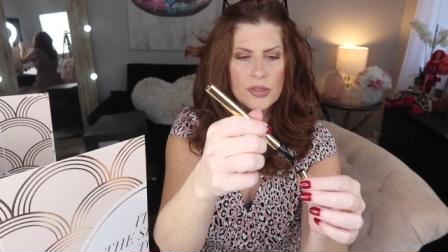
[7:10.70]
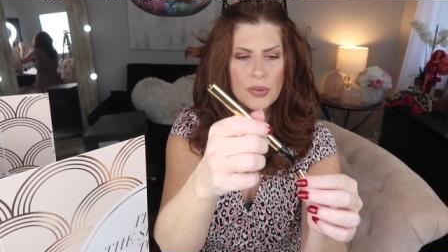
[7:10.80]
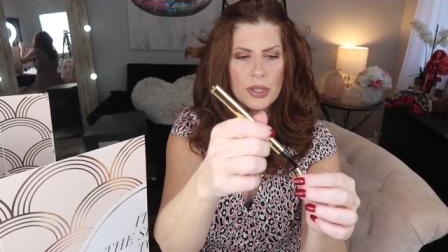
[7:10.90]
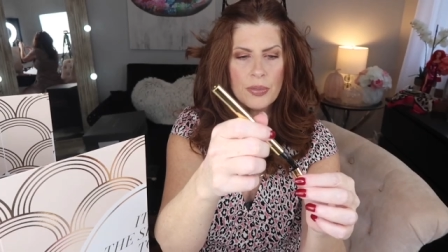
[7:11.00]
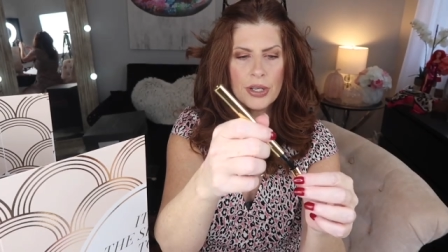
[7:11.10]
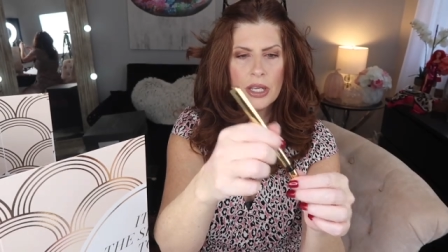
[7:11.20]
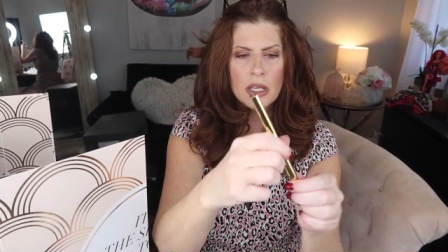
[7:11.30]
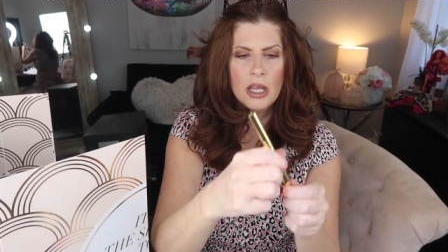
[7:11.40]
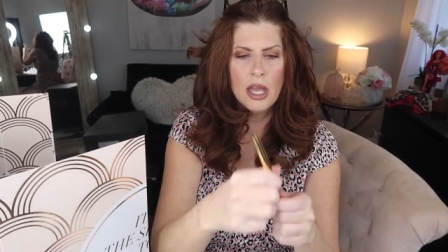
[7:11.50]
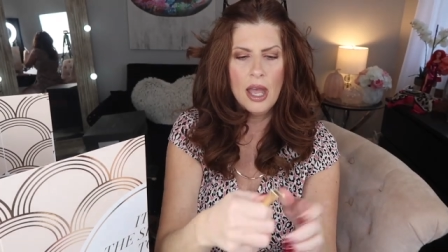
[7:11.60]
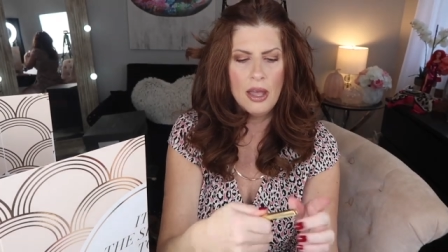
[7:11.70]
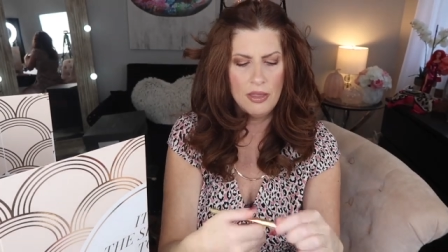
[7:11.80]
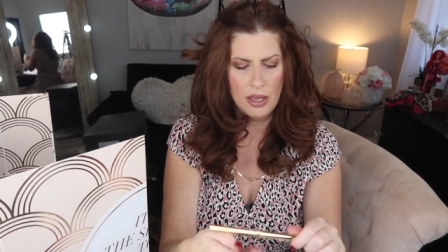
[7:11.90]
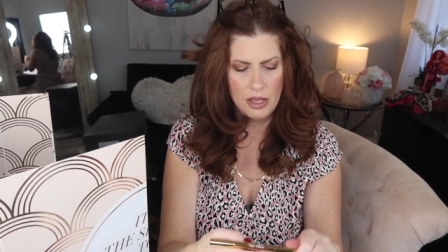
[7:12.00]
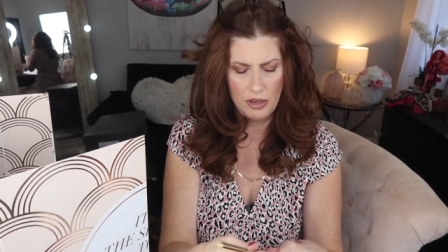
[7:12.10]
that's really pretty.
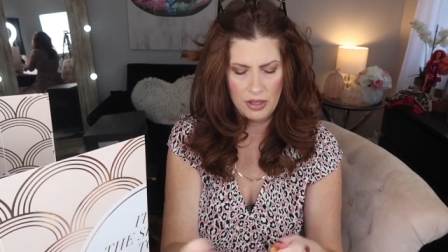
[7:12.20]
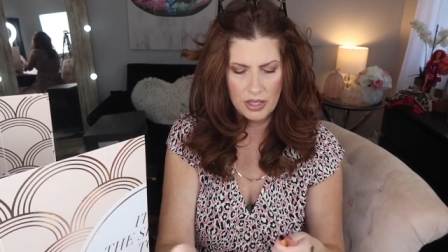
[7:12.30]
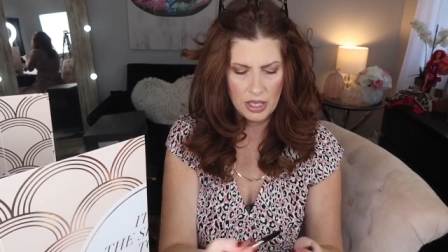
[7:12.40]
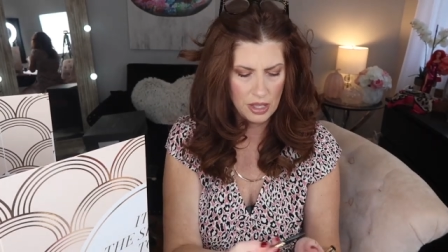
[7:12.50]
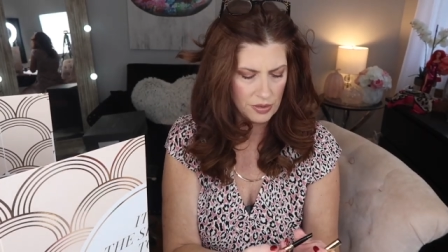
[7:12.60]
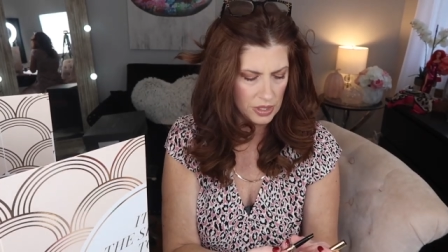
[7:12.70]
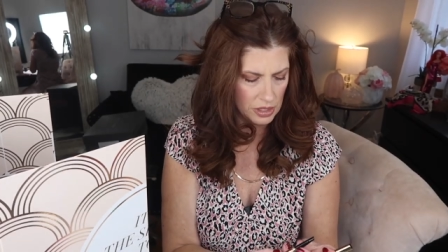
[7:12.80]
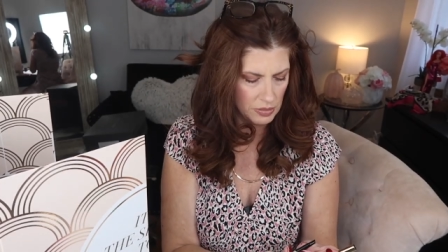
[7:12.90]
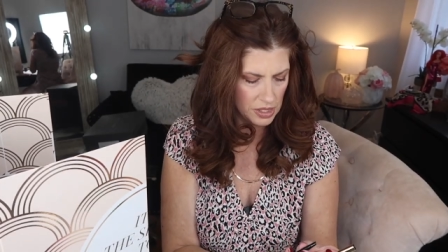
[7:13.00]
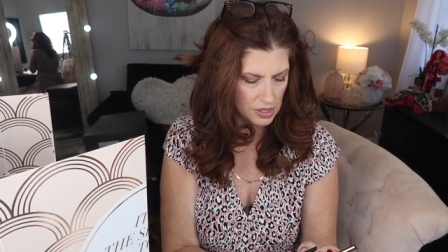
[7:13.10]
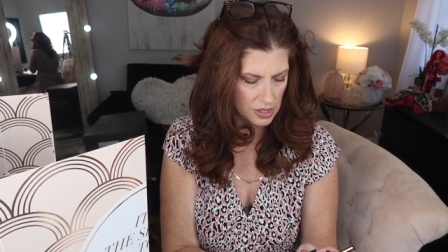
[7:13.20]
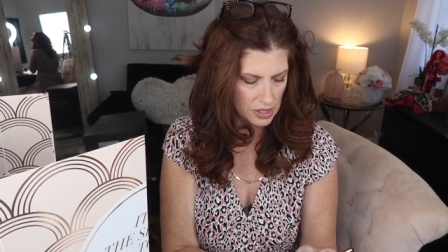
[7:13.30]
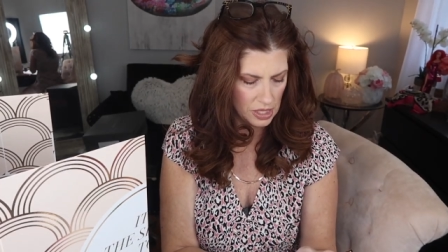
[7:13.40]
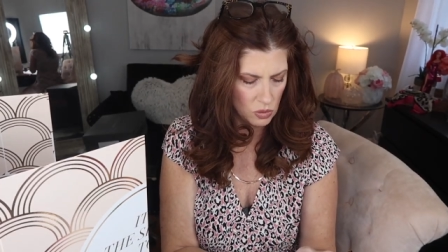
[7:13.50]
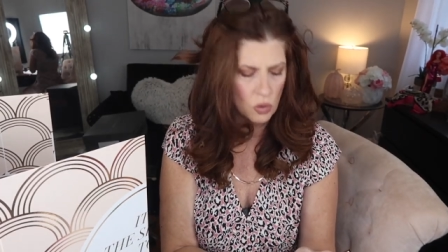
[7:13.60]
And then on the other end, let me
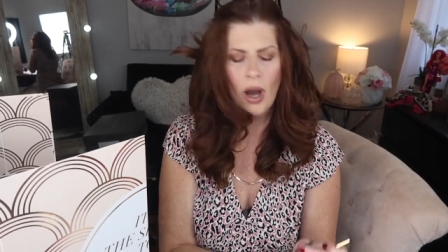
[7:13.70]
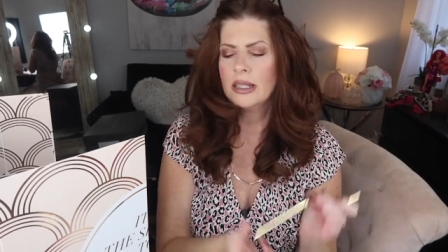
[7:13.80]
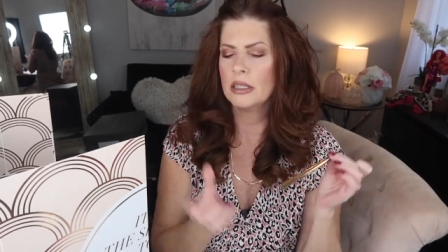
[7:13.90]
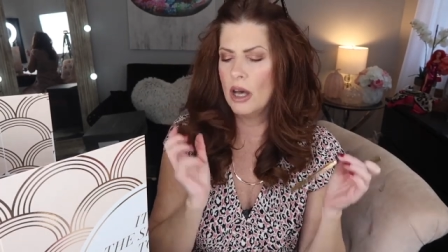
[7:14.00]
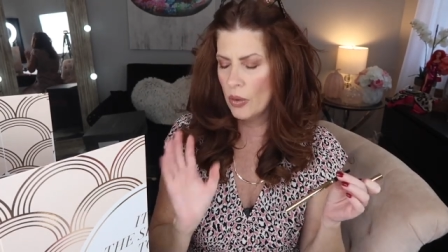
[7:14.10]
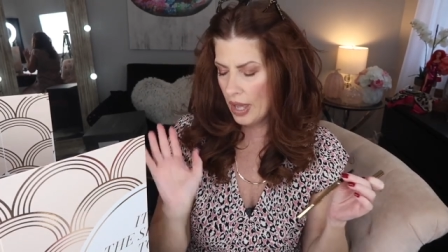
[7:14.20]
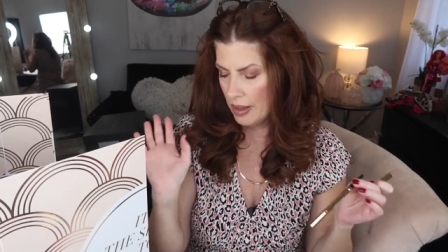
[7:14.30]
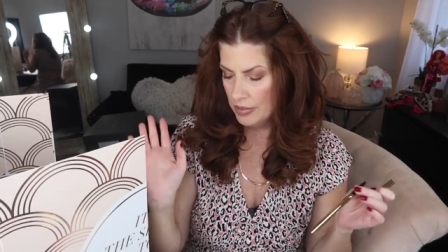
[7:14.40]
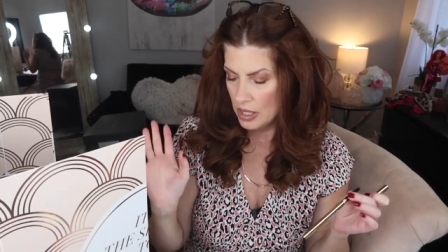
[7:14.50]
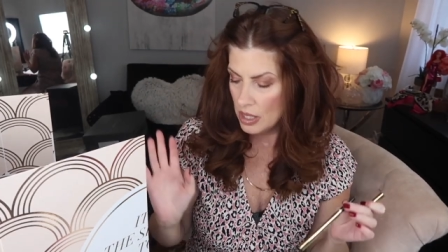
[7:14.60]
see. Oh, I love, okay,